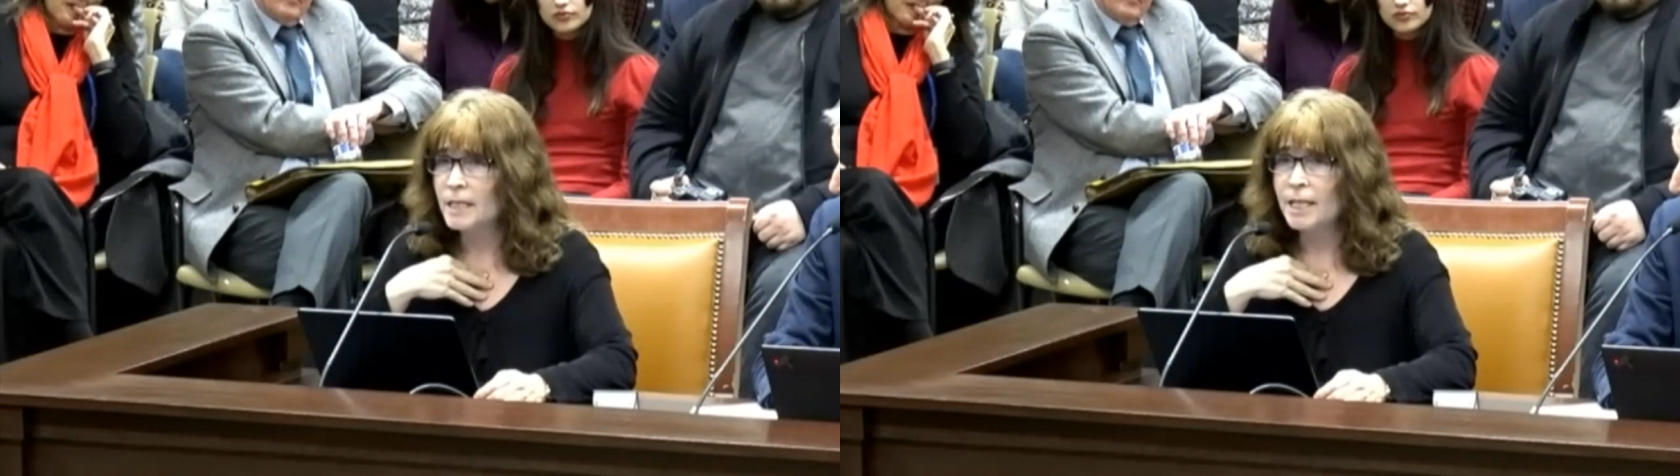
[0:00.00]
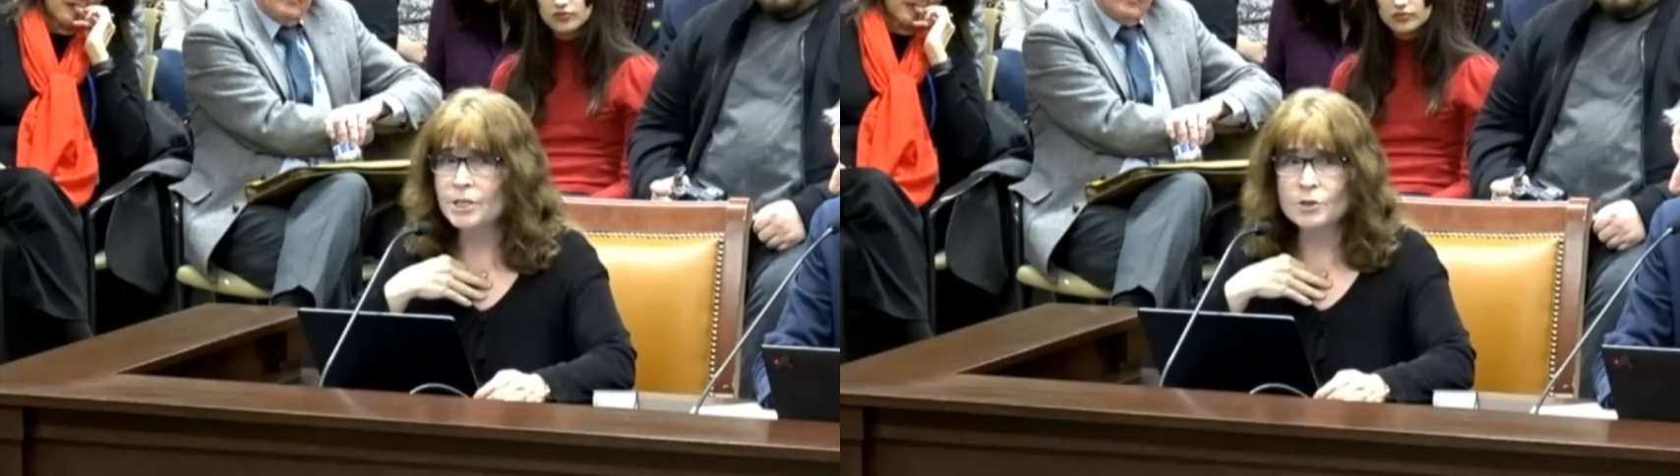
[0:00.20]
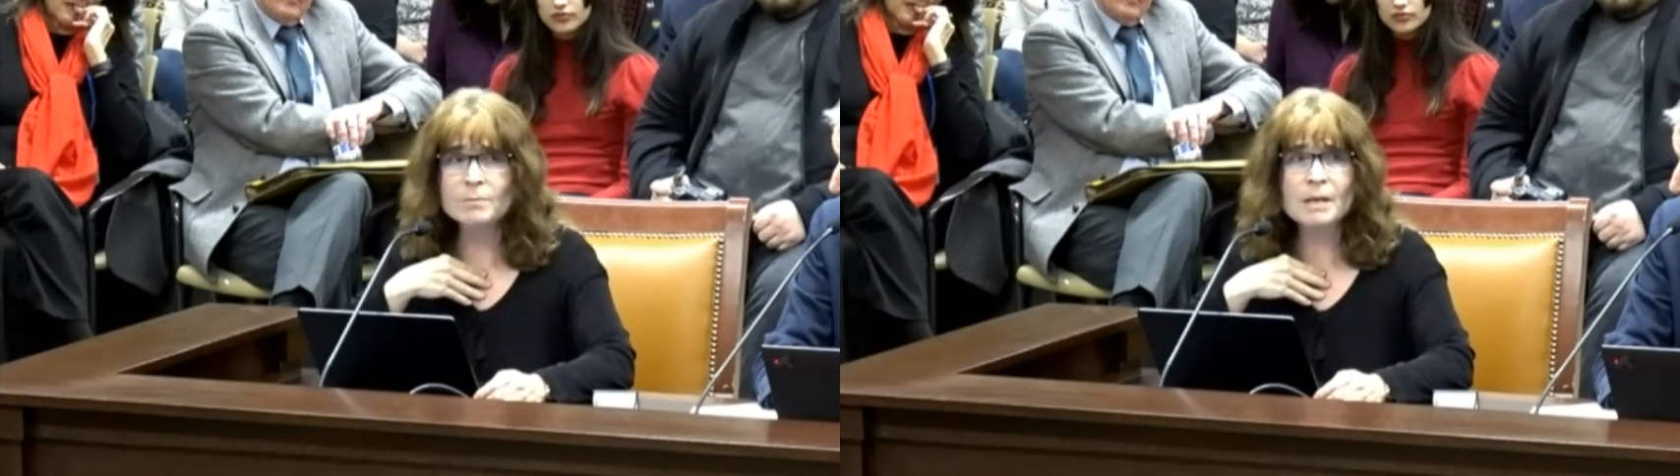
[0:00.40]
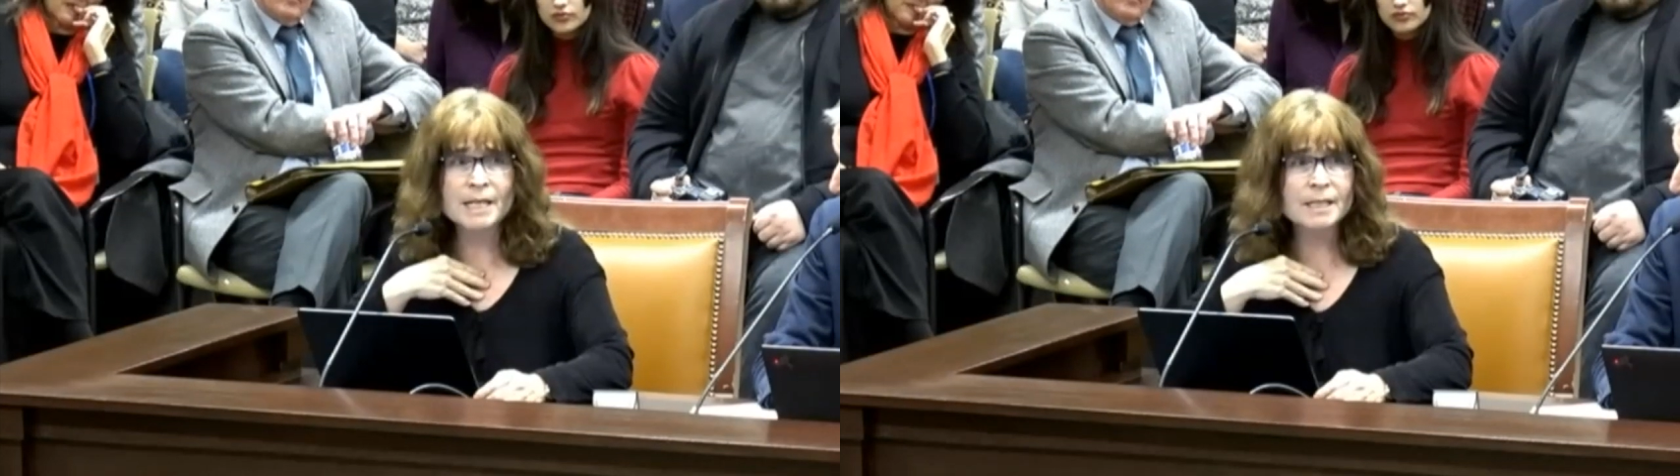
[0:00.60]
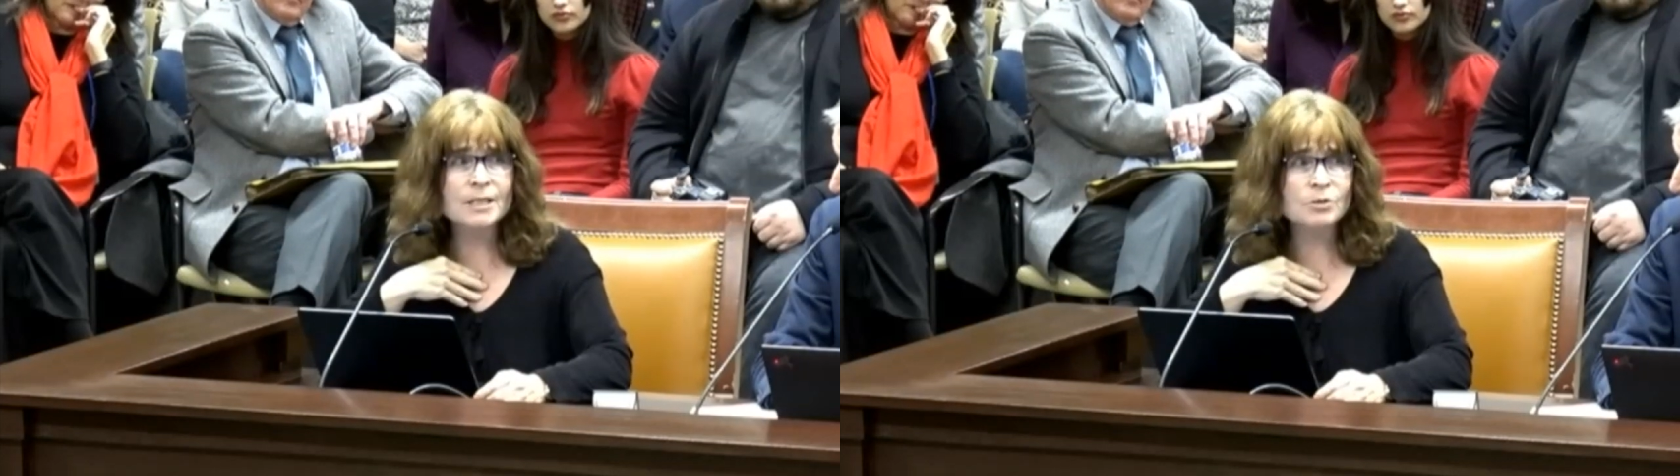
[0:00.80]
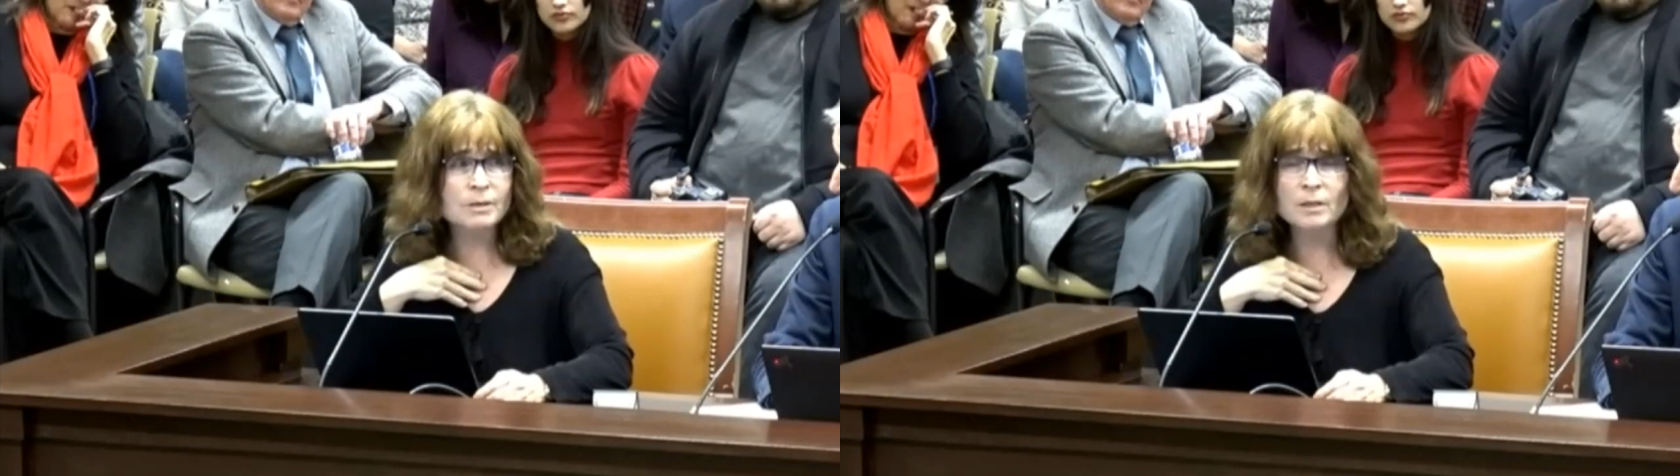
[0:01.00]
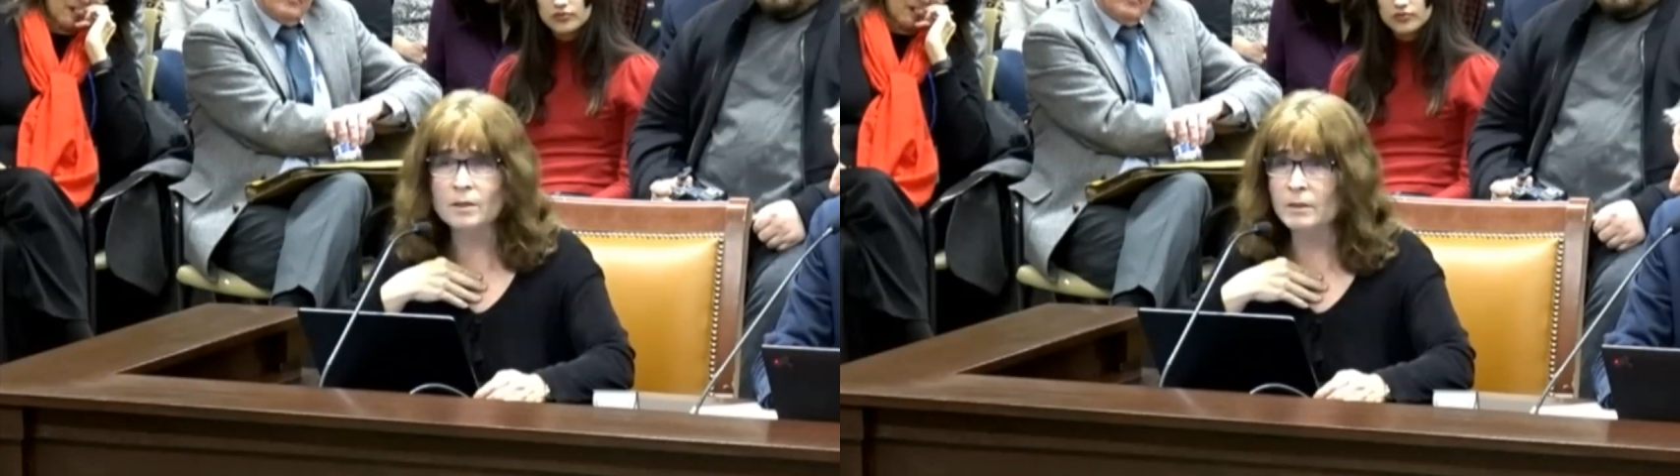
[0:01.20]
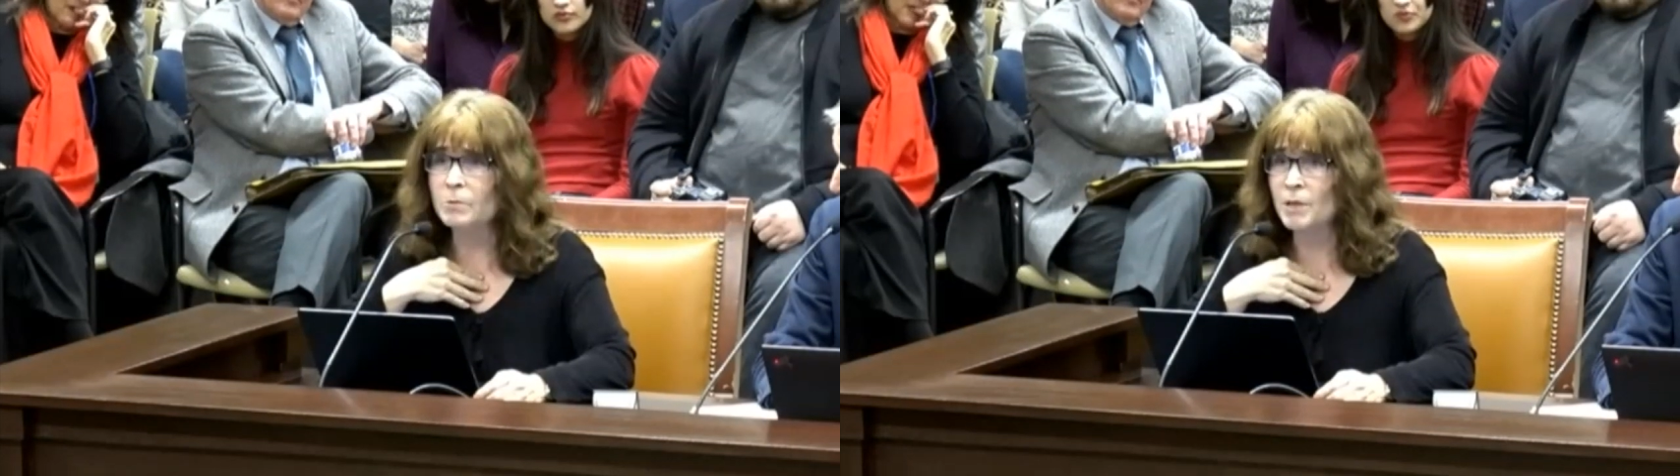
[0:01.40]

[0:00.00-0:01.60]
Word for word: and you can make it into adulthood